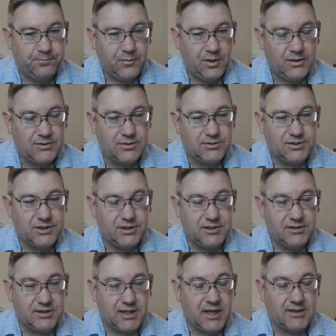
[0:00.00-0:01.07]
So she
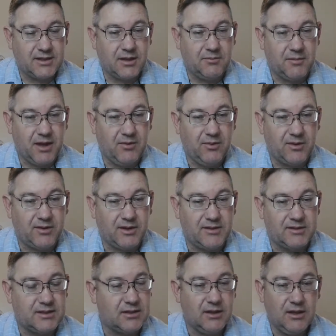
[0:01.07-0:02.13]
sat down, met with
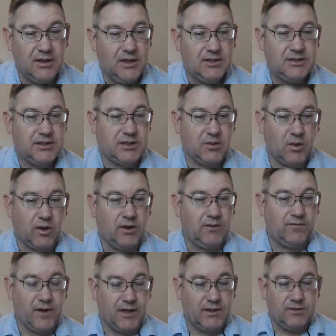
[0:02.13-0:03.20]
us, and she
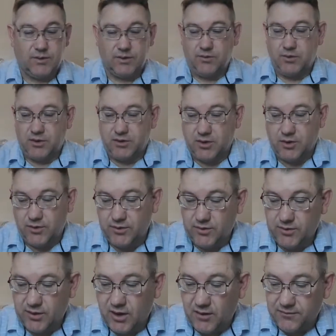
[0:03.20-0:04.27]
qualifies. We're going to go do
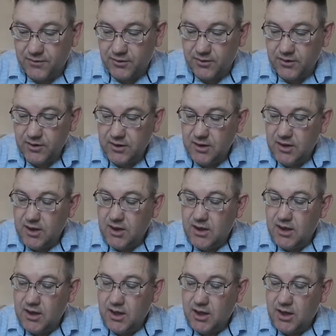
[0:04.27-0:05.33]
an offer.
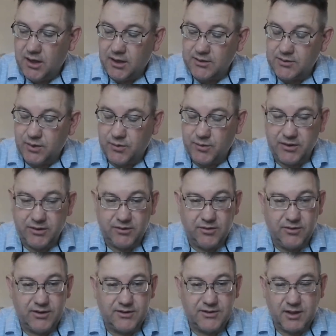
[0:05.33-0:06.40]
And as we went
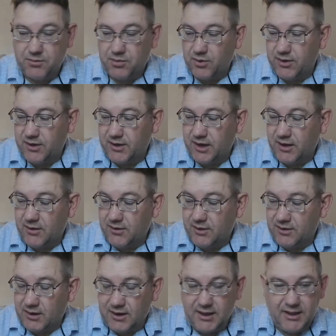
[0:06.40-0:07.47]
through this, I pointed
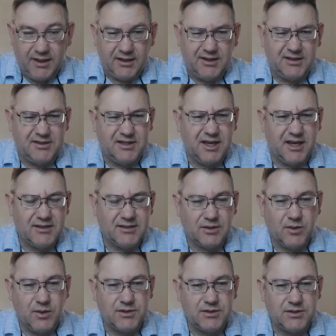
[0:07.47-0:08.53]
out, and I think she asked the
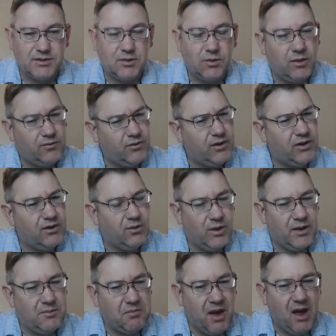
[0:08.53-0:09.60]
question too, well, if we're going to
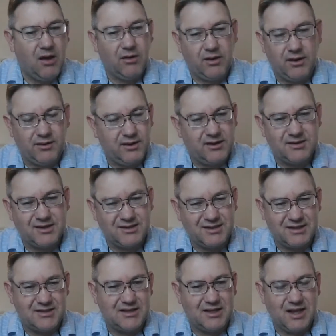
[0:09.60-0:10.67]
wipe out, I think it's like
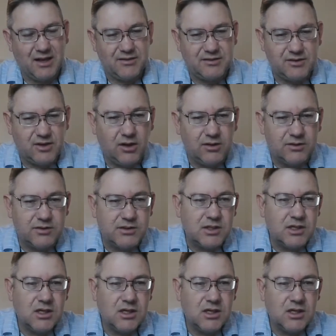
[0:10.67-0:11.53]
$60,000.